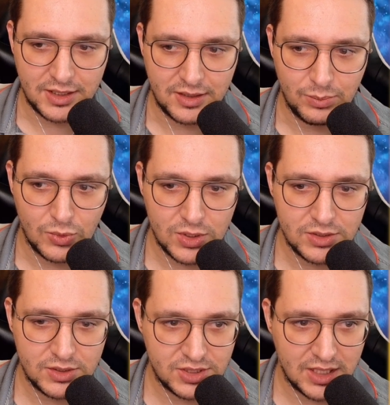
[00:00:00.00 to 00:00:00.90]
more
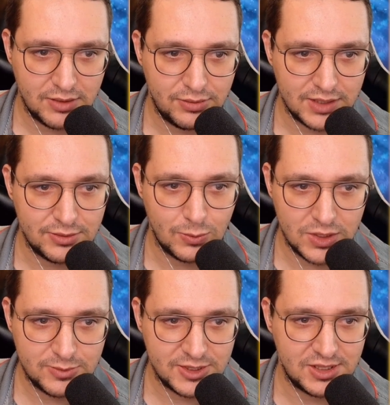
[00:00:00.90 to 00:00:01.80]
sound effects for one
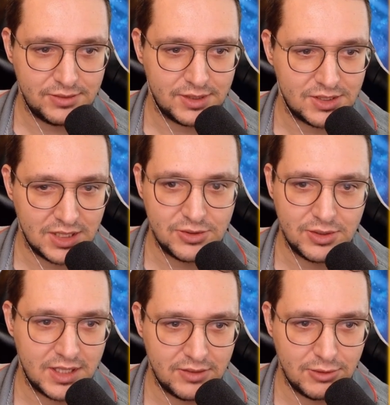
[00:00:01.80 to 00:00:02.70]
specific sound, so
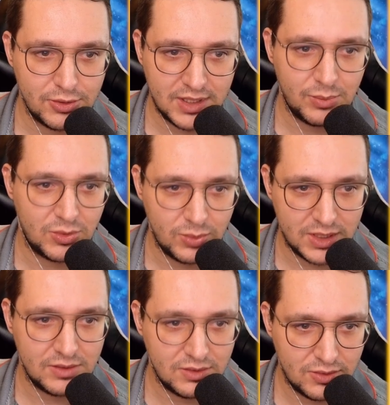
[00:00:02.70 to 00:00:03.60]
it can rotate
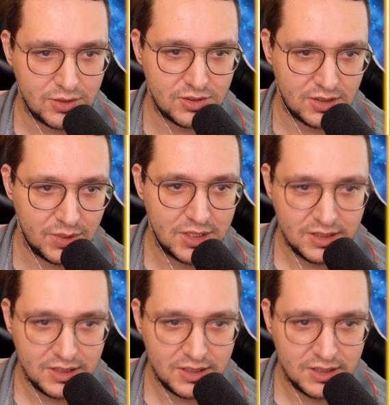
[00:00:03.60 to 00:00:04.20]
between custom